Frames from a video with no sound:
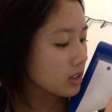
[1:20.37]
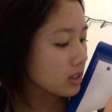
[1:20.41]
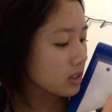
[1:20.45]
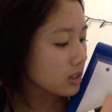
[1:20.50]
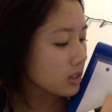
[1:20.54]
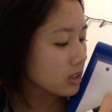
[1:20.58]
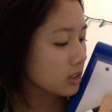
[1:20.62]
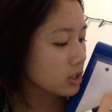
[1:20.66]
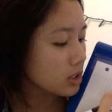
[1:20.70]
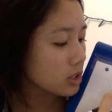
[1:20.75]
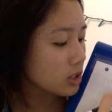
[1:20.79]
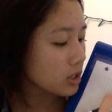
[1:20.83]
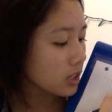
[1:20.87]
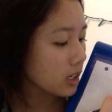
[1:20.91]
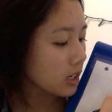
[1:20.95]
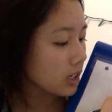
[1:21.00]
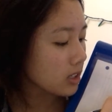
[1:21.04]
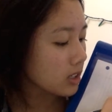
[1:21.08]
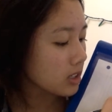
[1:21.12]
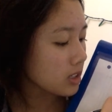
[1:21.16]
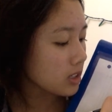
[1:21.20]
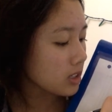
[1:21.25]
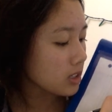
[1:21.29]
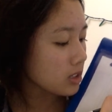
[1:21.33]
the
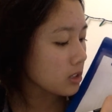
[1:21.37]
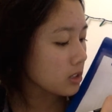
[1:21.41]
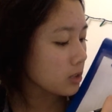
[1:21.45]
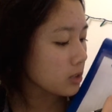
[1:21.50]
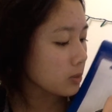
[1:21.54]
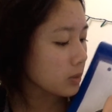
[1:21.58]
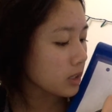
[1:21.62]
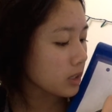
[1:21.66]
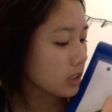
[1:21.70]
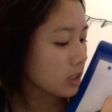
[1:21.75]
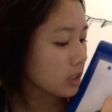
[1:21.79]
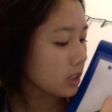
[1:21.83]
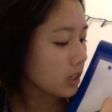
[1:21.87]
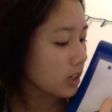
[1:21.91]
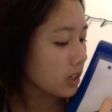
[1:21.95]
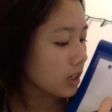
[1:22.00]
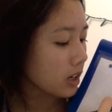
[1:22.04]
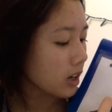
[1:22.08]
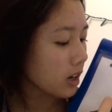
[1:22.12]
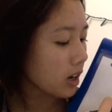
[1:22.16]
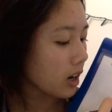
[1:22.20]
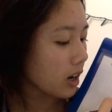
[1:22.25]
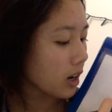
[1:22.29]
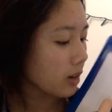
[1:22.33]
strand to be cut
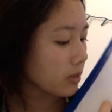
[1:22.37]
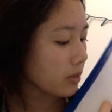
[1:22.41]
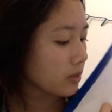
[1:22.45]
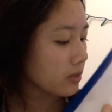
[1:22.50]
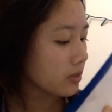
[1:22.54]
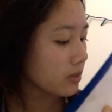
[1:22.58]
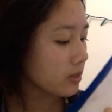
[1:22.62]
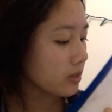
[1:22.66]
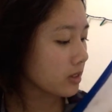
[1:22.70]
off.